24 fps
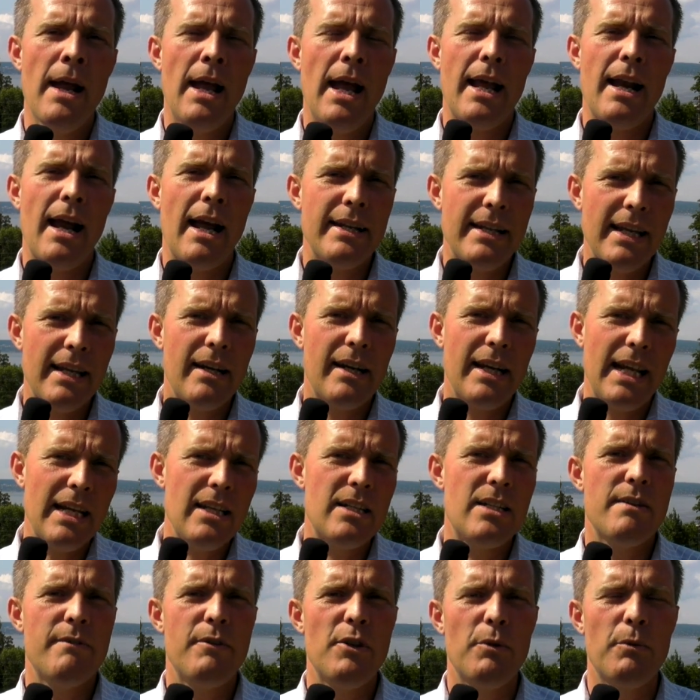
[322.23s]
And I did an
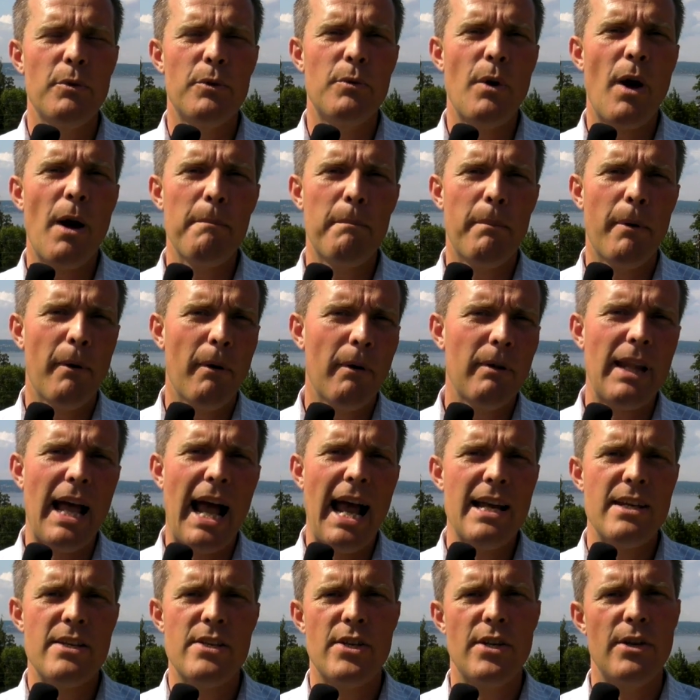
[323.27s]
interview with Ron Paul
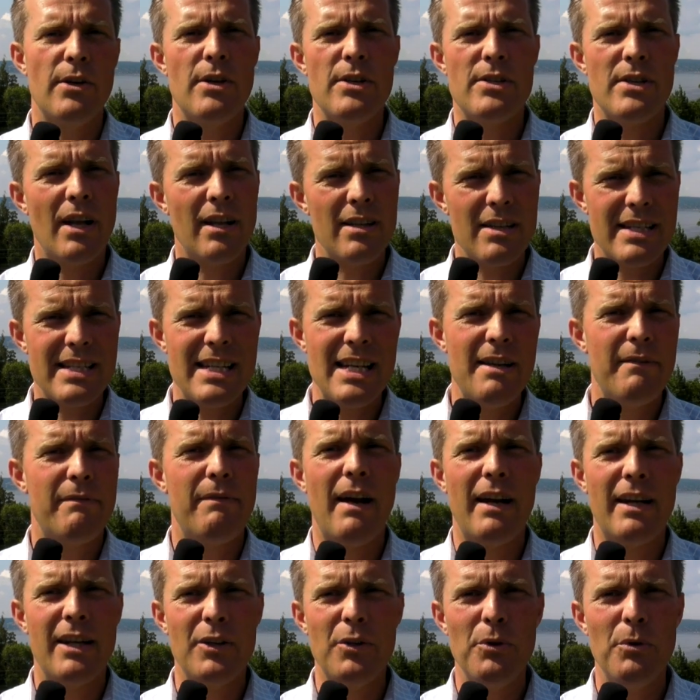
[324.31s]
last year, so I'll see if
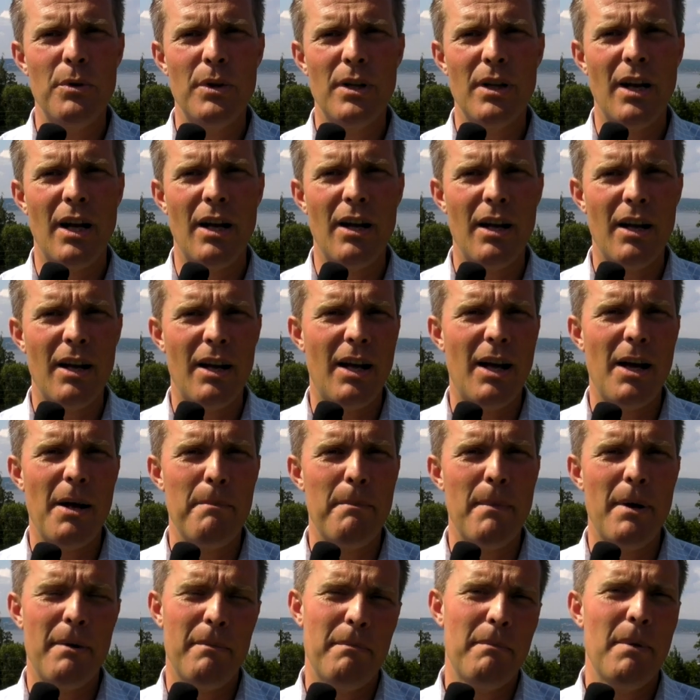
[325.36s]
I can do a
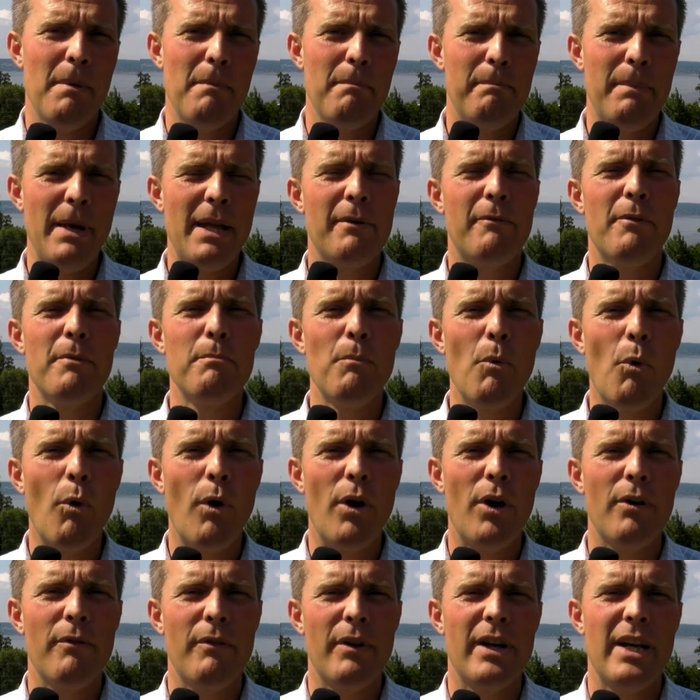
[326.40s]
bit of
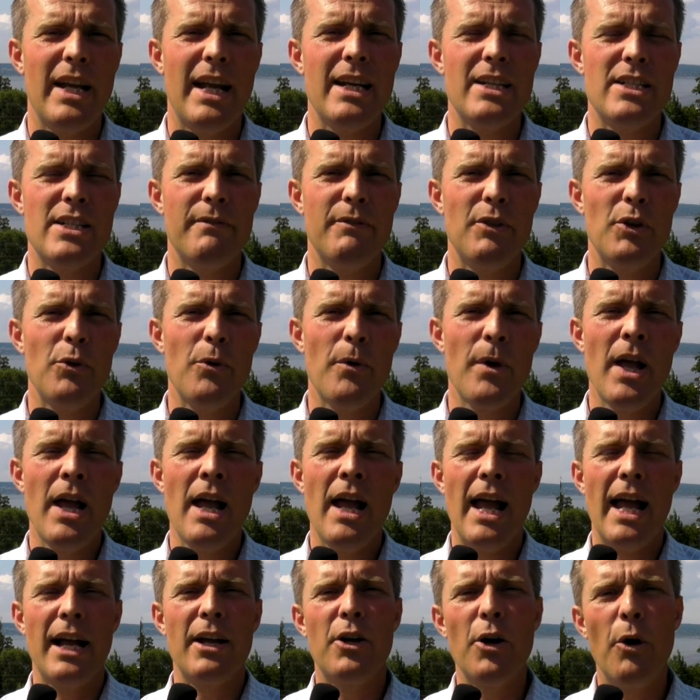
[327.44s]
more of an interview
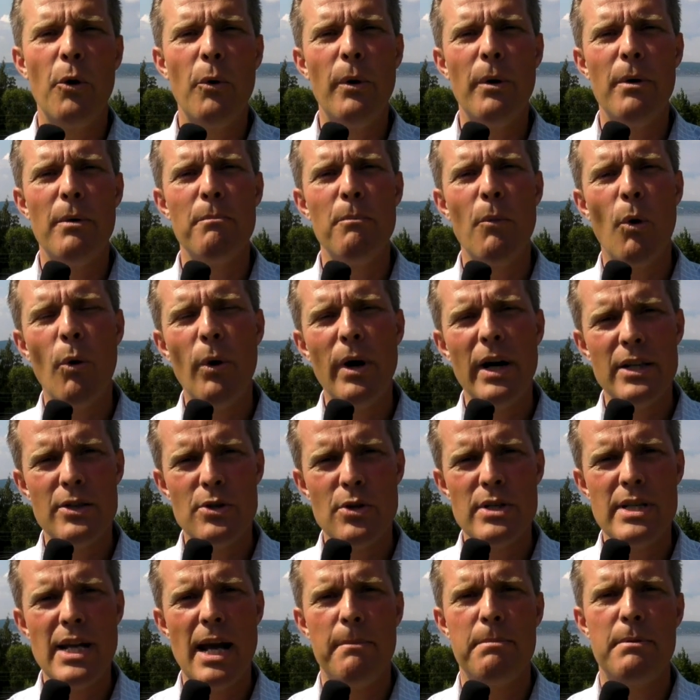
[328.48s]
and go more
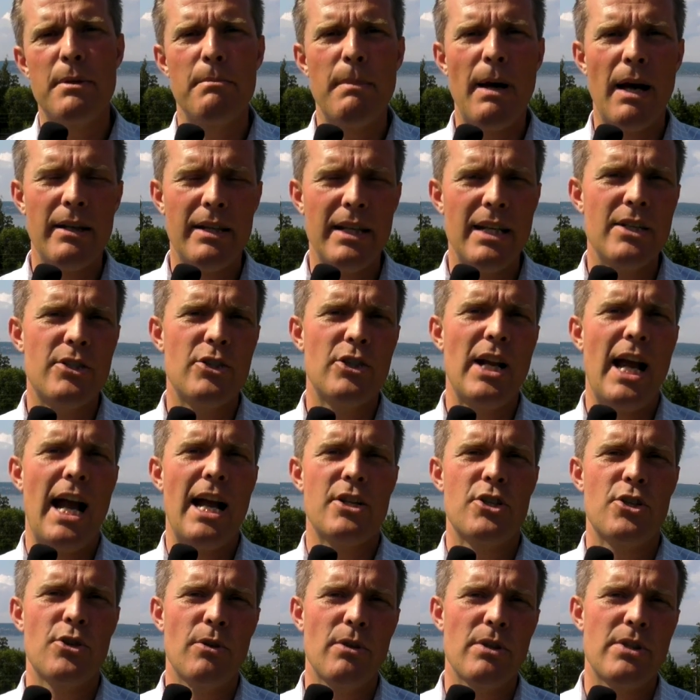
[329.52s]
into depth about the
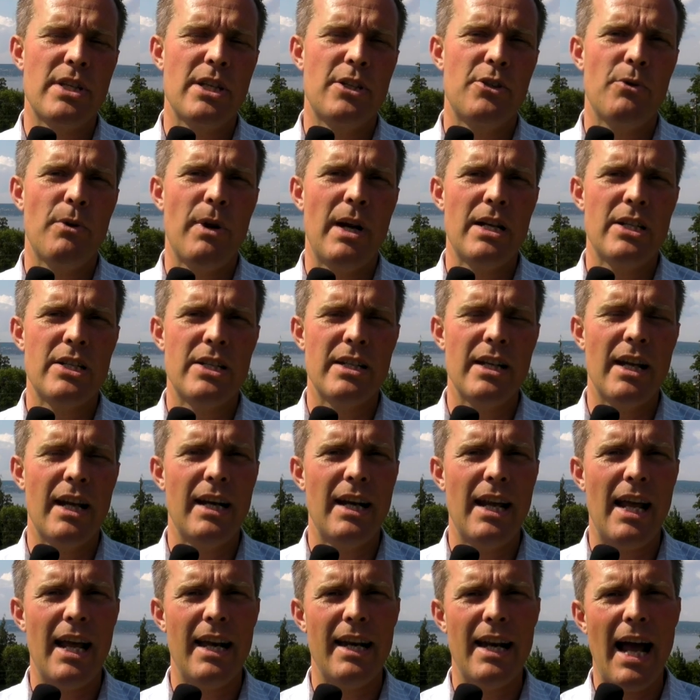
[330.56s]
international situation
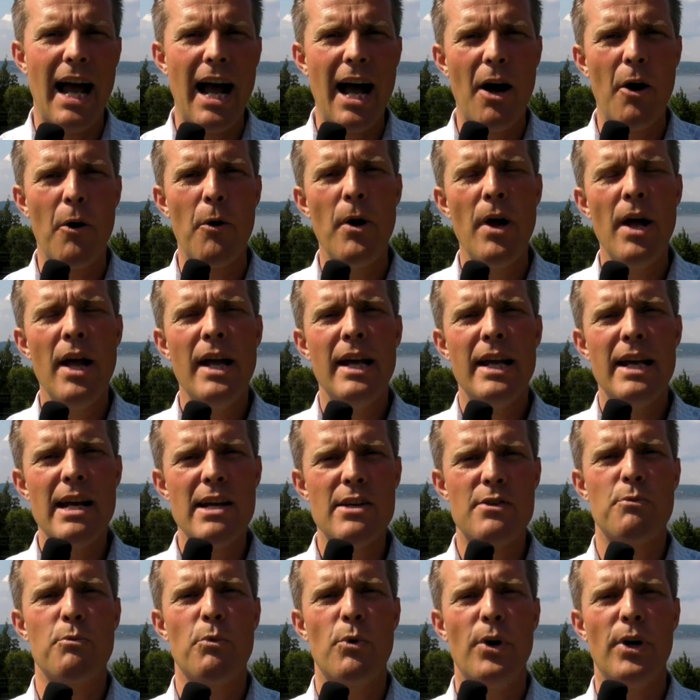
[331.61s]
and how
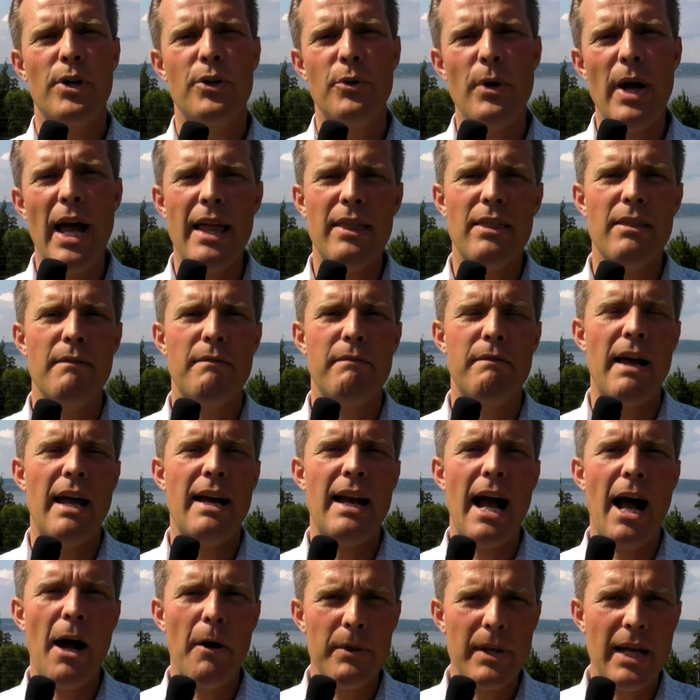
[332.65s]
his work to end the
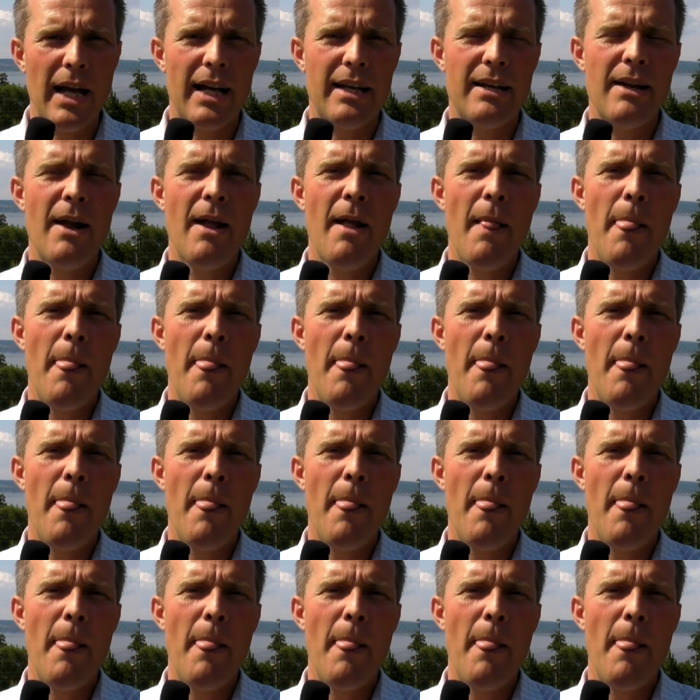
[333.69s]
Fed, how that